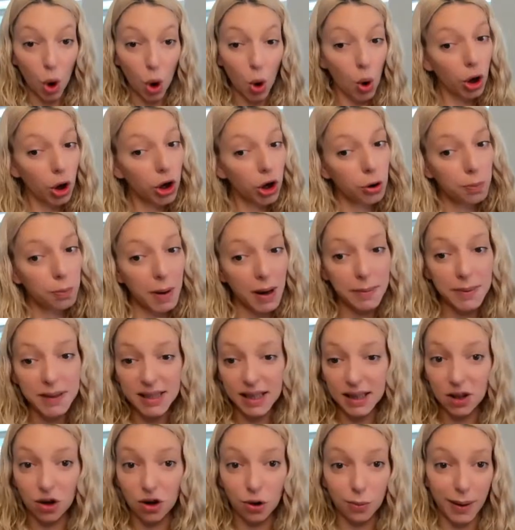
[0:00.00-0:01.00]
Or your
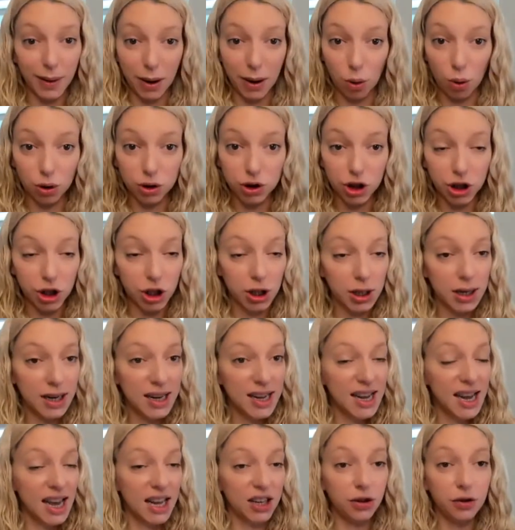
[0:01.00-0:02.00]
baby's a little bit older
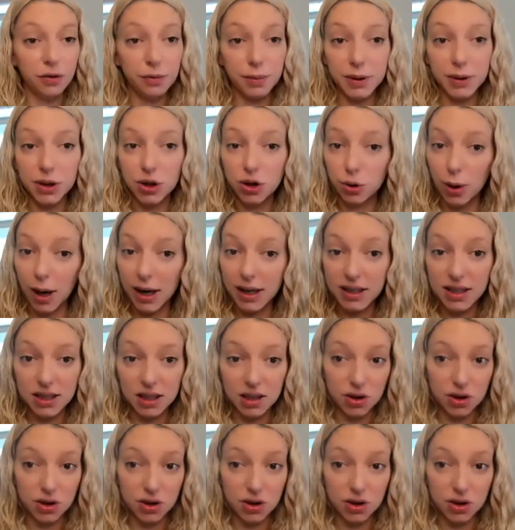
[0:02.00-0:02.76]
and you've been trying